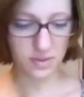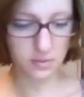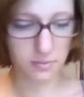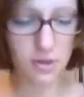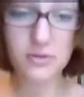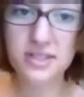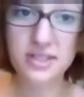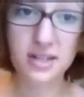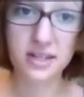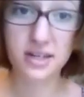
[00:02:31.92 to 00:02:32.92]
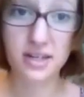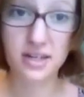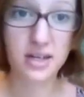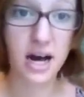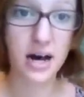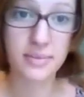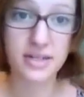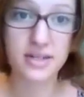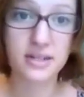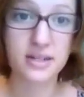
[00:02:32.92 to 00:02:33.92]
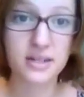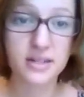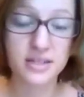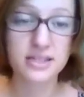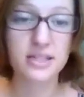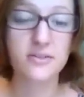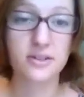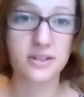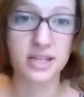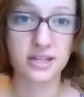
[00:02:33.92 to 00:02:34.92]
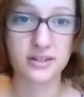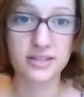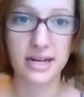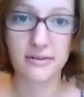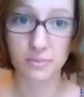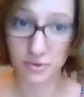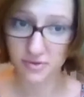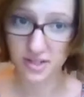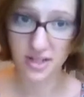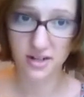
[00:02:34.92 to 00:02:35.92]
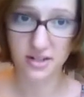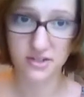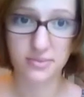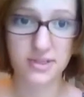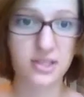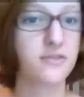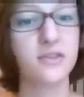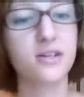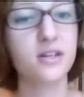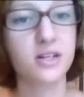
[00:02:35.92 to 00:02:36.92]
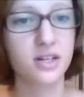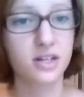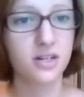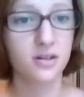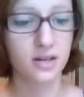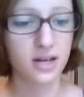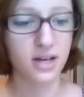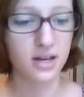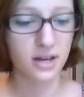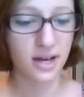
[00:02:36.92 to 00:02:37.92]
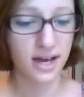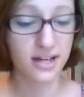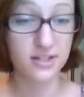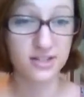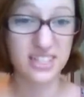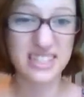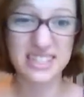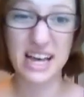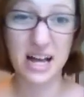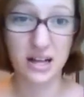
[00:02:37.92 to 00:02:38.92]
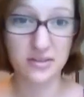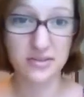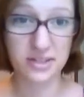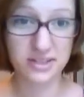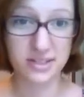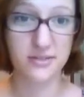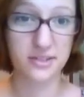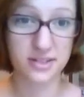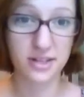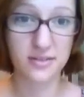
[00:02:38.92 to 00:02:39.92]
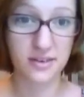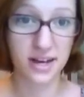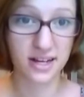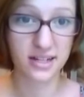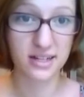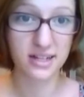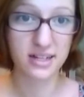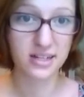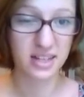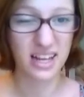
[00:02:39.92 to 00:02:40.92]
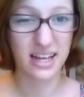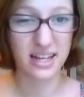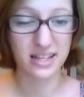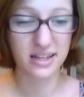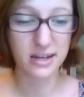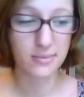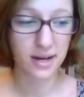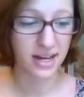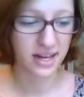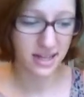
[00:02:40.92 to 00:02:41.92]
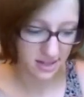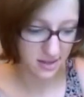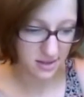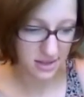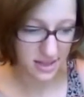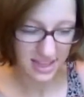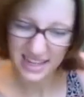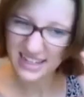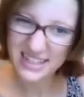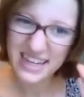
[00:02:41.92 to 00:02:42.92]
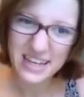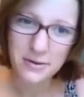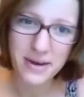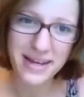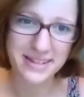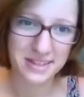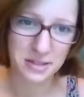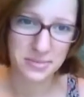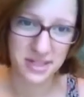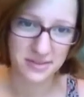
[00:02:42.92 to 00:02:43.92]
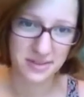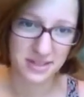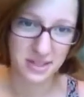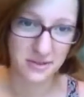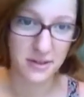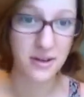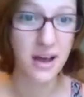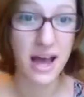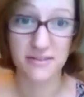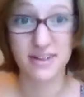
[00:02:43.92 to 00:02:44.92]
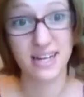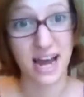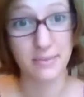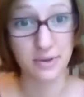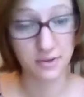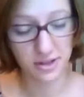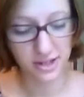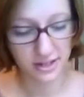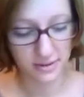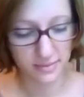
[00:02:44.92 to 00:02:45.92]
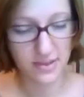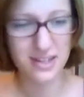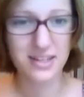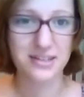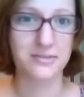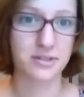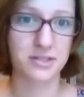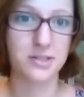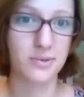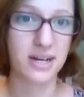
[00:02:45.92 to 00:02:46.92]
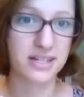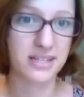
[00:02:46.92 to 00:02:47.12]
most common silver cleaners that remove the tarnish from silver actually dissolve the silver sulfide, and thereby they take away a little bit of the silver every time you clean it, which is why